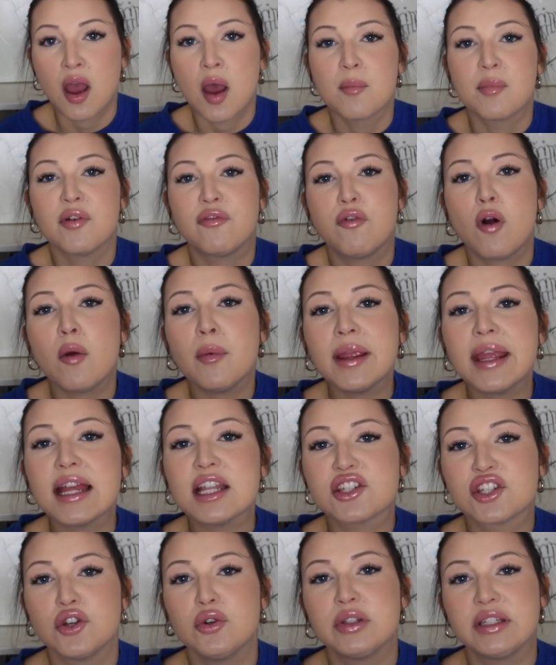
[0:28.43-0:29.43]
Before we
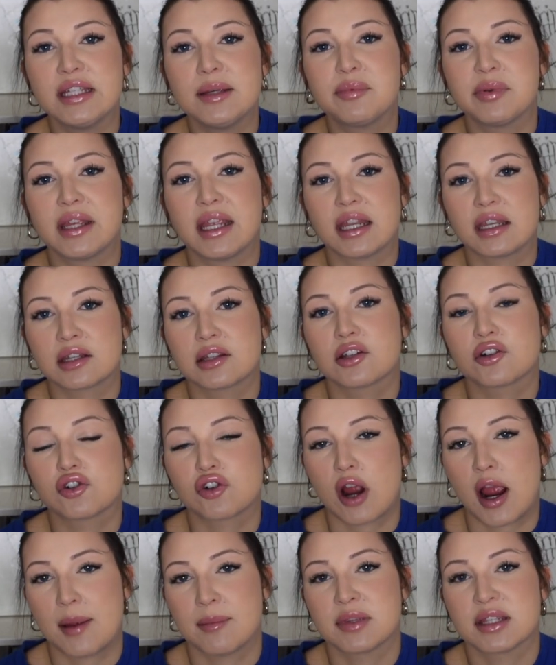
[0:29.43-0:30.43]
get too deeply into the
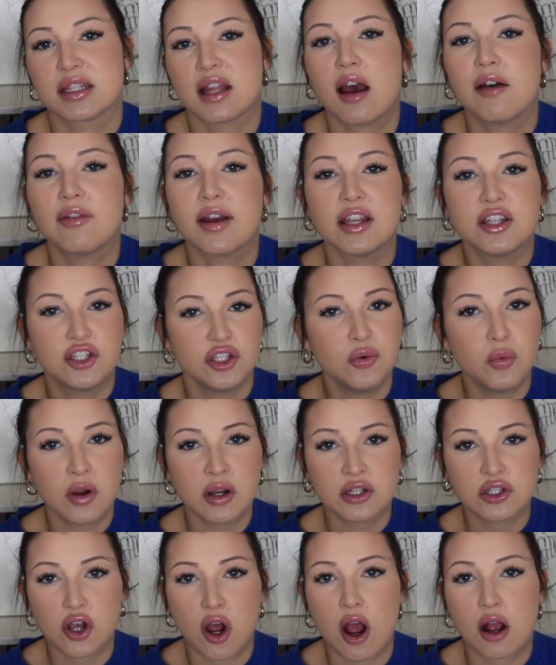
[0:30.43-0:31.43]
crime stuff, I do
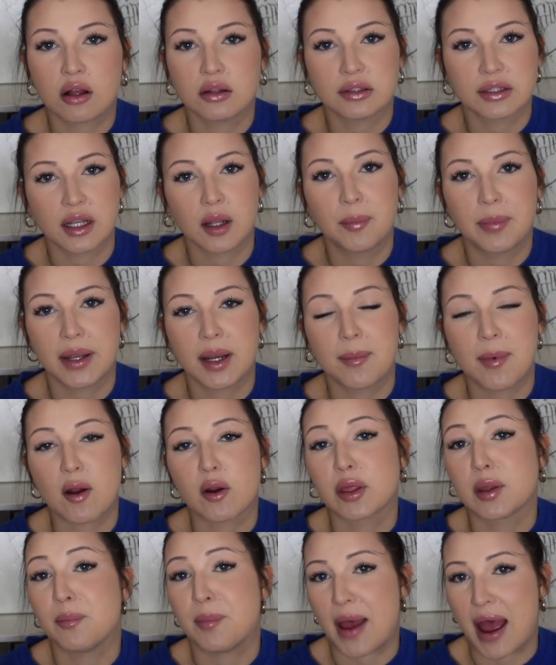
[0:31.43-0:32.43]
want to talk a little bit
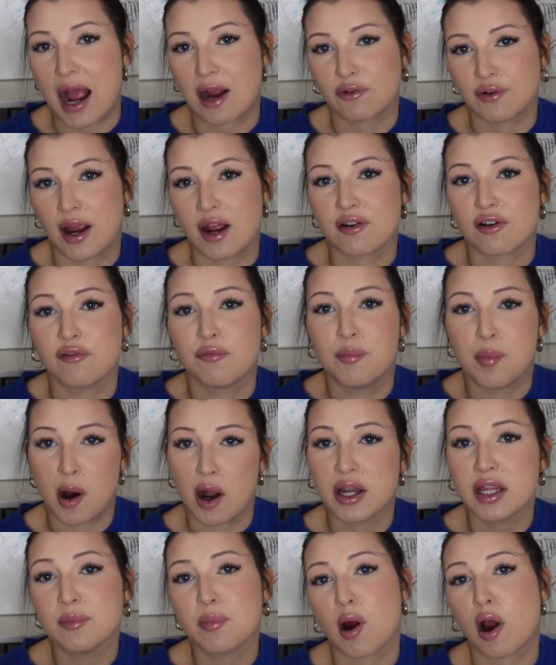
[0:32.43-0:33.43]
about the background of
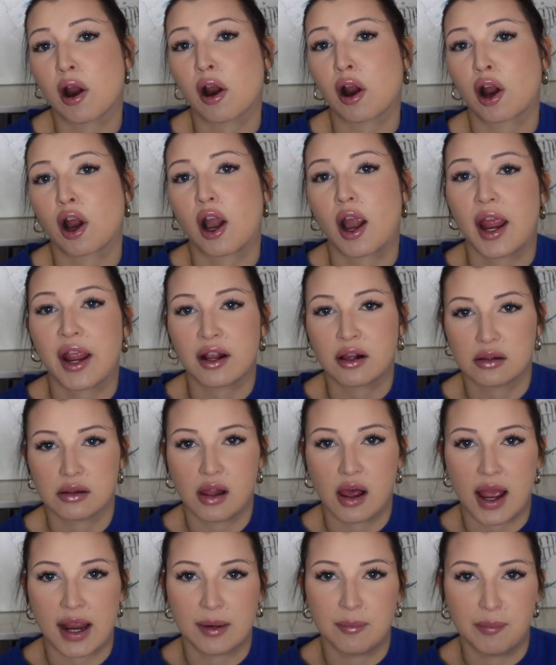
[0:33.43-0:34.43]
Bonnie Parker and
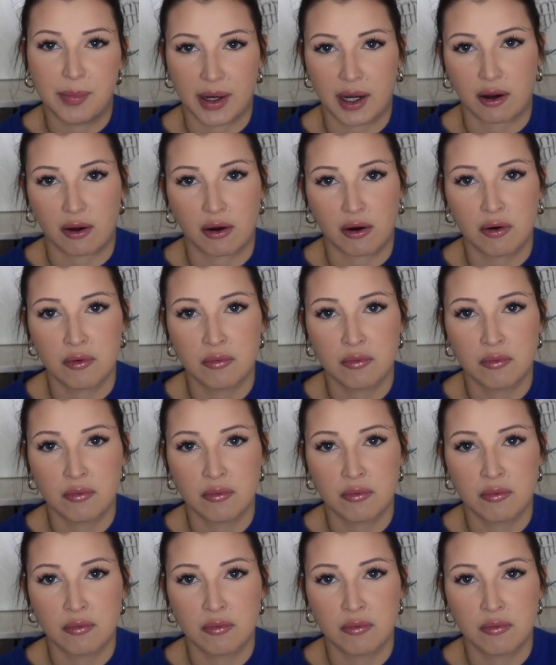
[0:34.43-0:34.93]
Clyde Barrow.